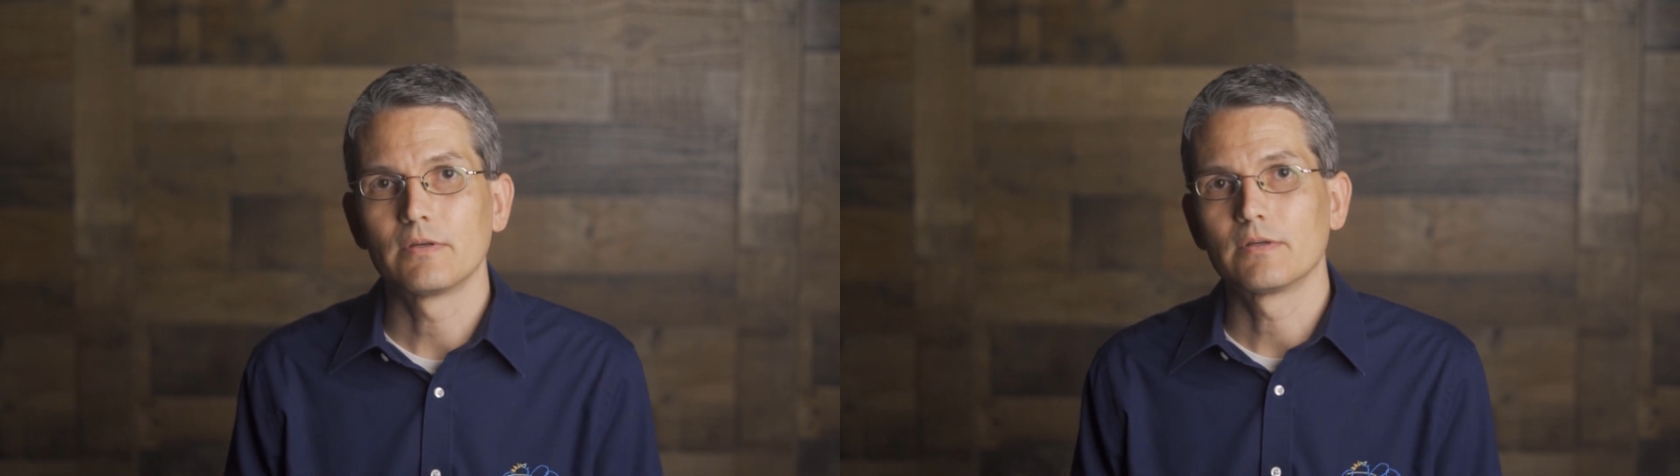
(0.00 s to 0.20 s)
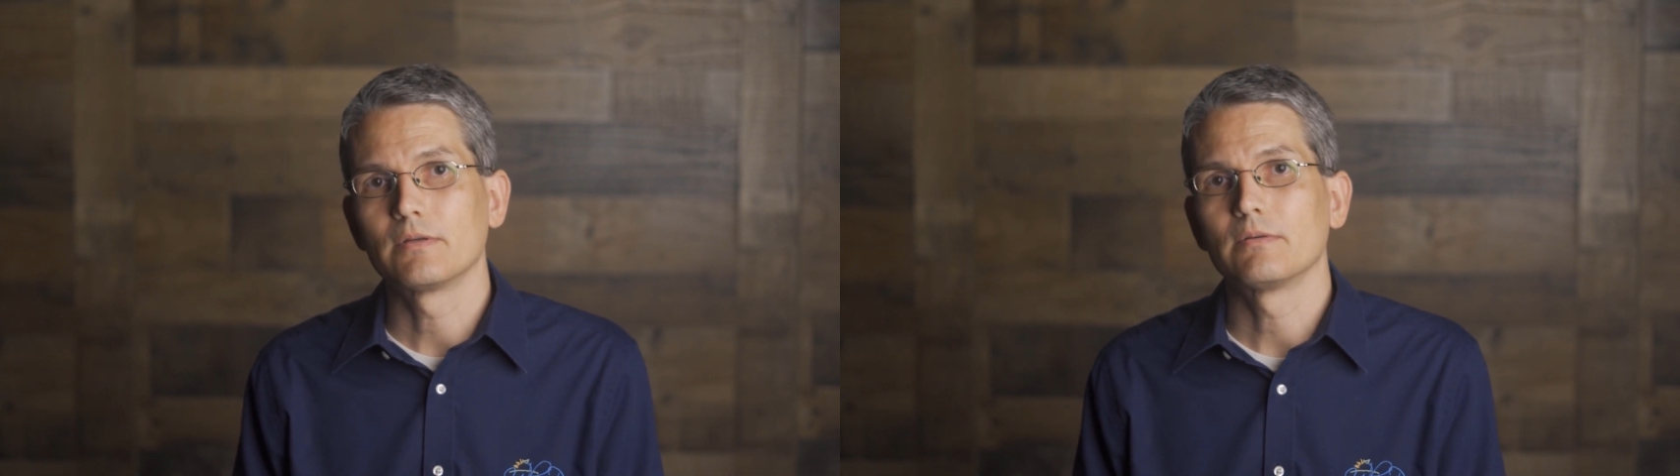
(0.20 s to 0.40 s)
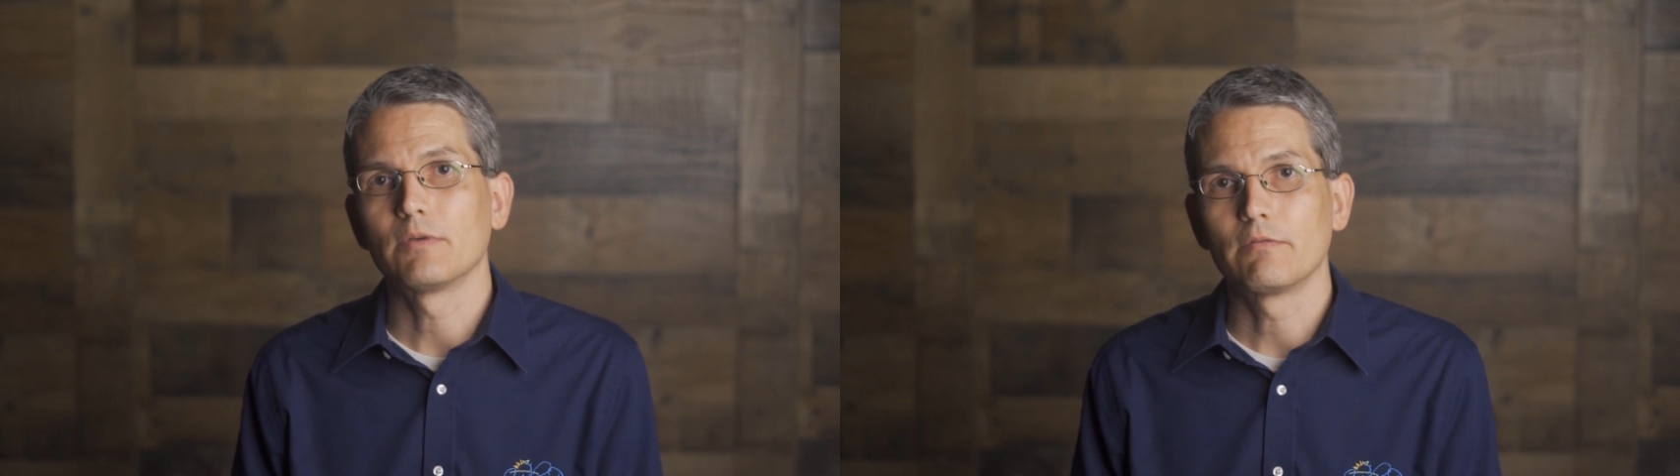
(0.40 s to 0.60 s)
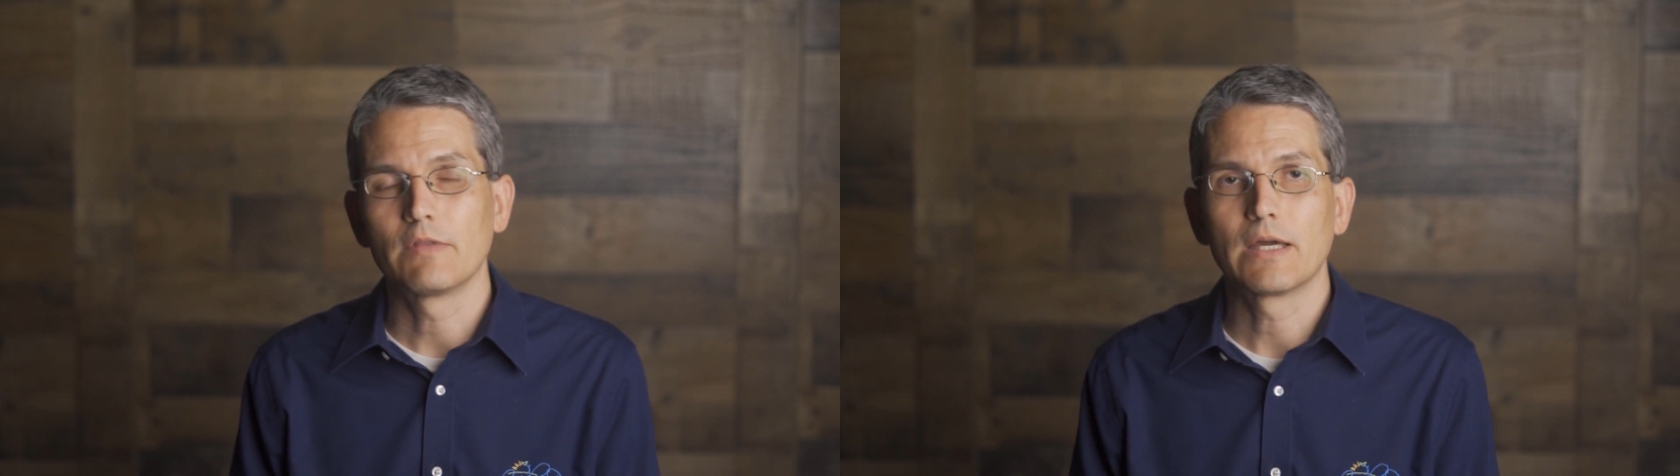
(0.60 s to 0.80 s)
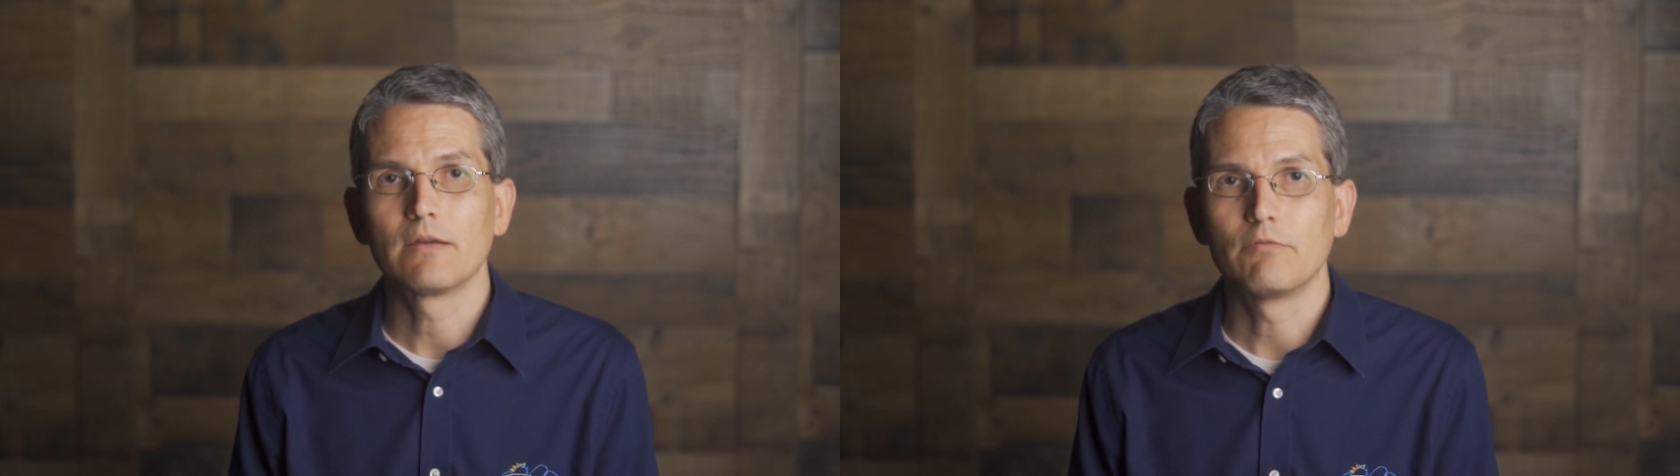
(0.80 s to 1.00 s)

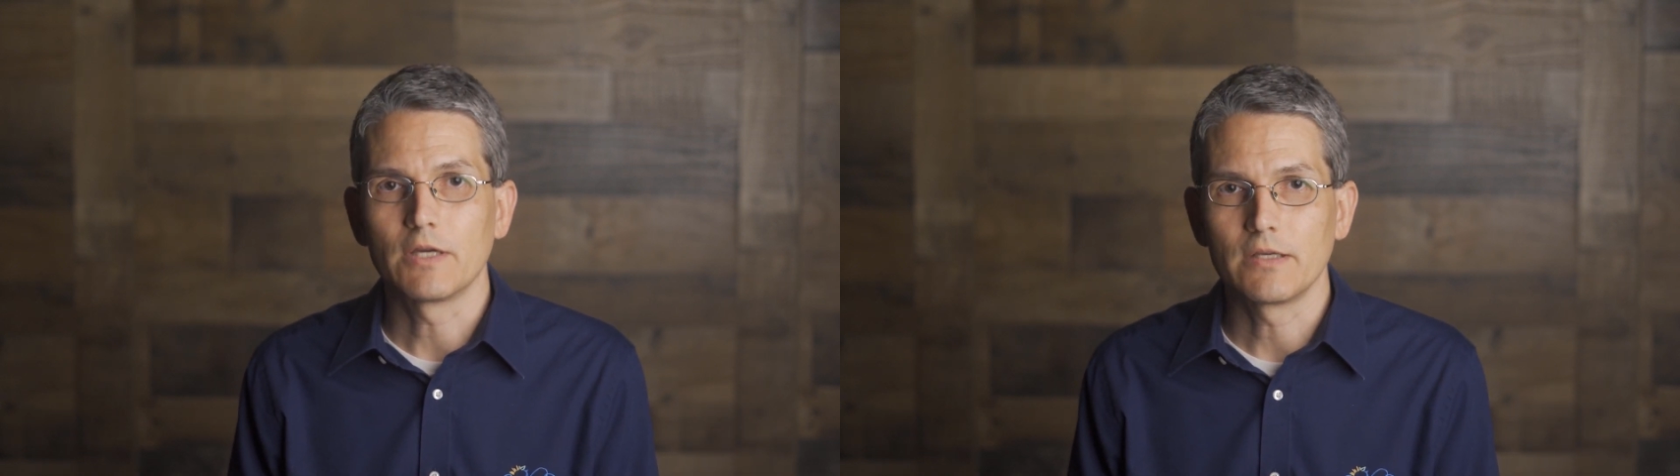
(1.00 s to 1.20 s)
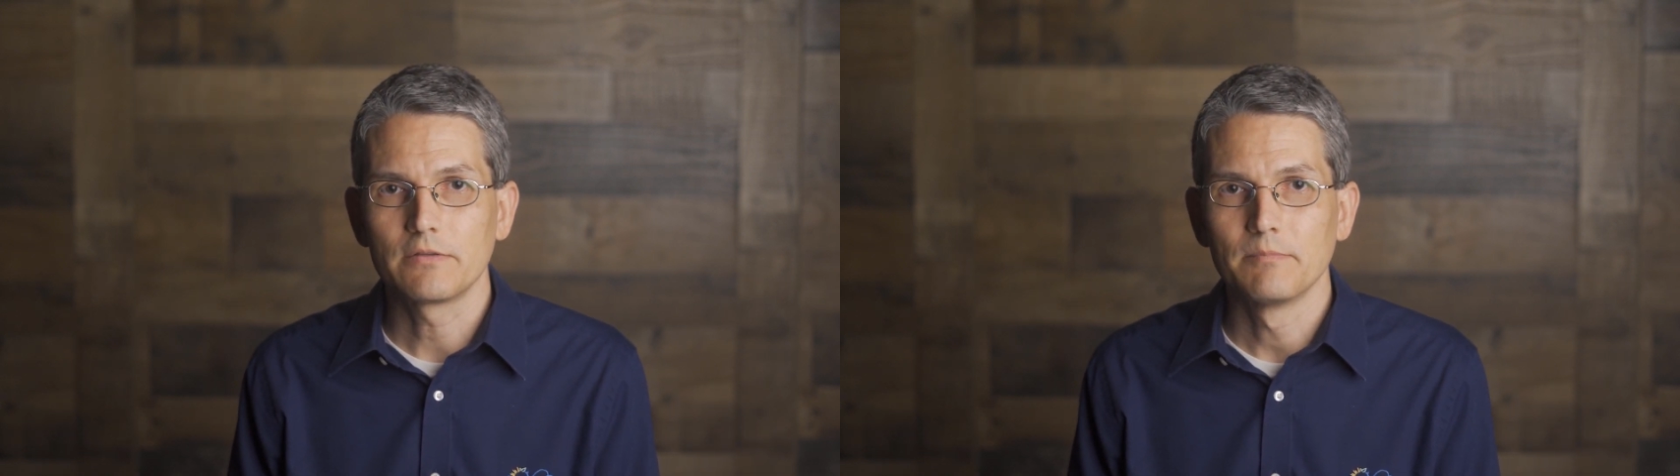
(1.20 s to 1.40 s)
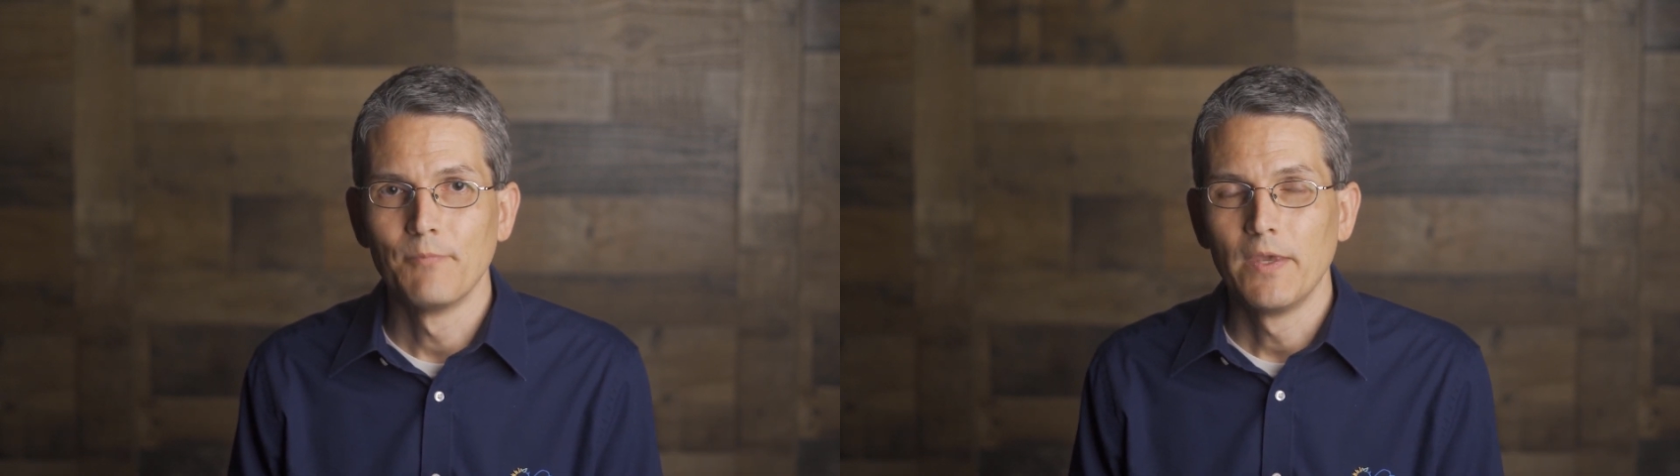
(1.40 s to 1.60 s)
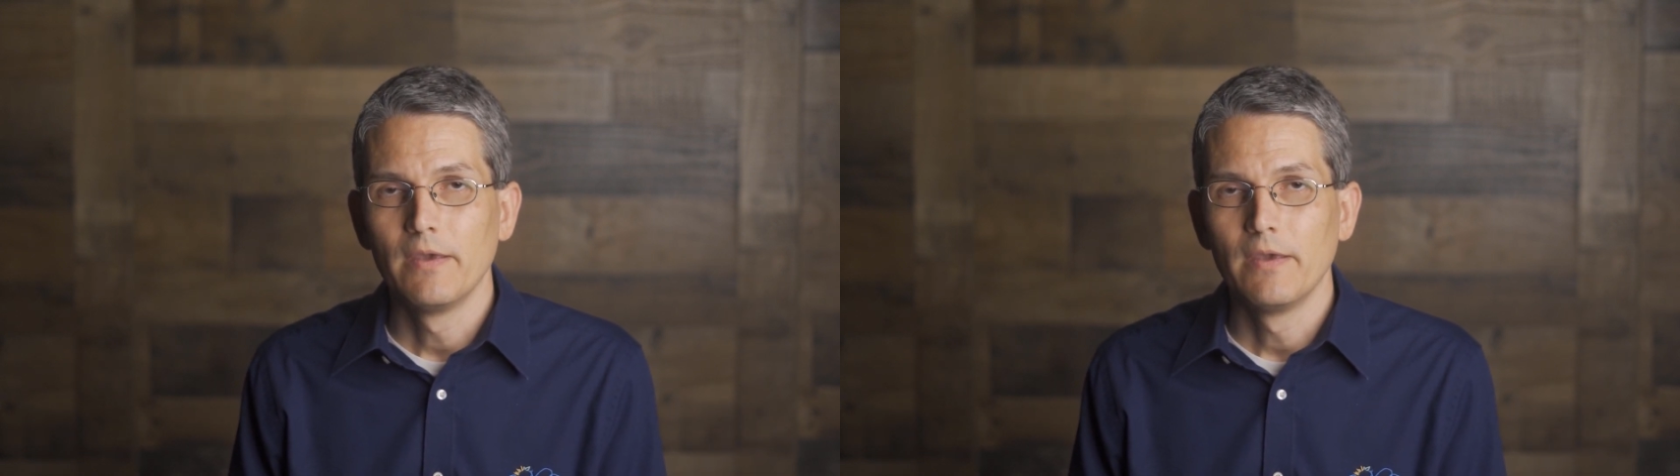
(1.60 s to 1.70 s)
of that advice.